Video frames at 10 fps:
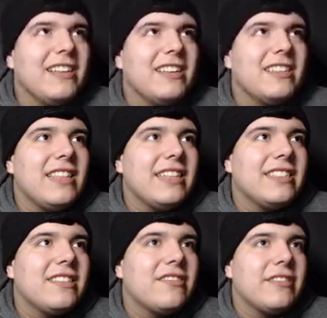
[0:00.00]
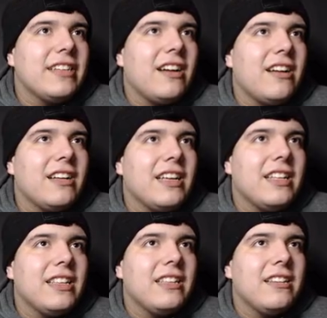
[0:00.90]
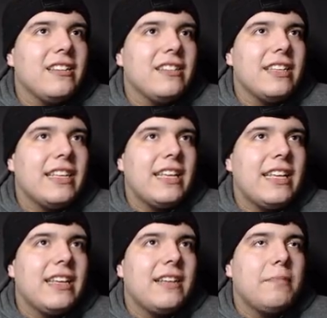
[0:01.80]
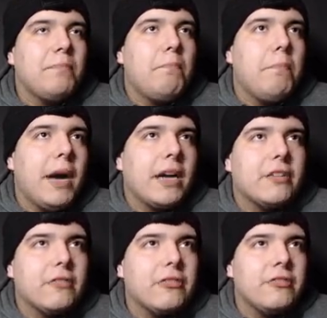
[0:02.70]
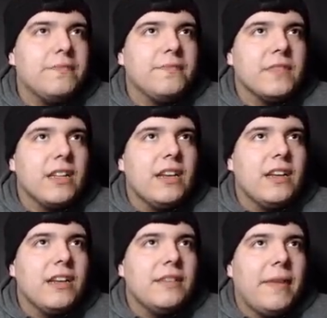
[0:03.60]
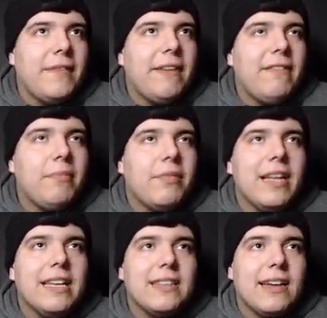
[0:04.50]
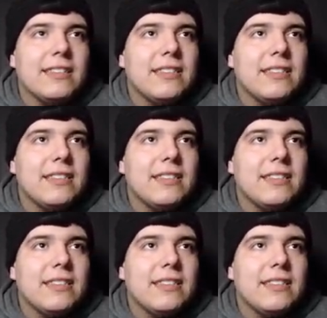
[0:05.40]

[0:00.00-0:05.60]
nice three yard little buckaroo. My favorite play is honestly